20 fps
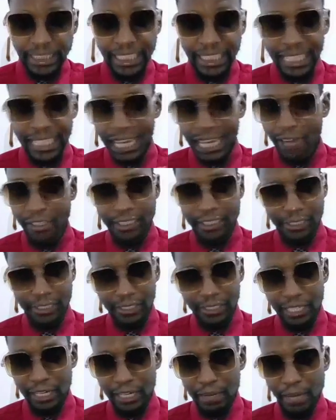Now, as you
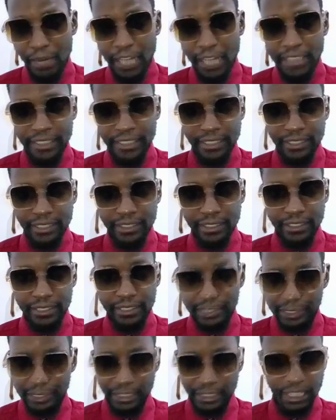can imagine,
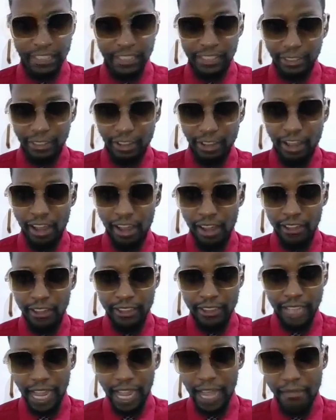this takes a long
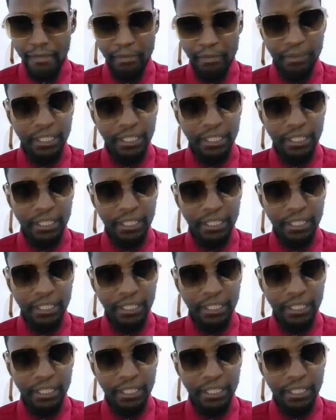time.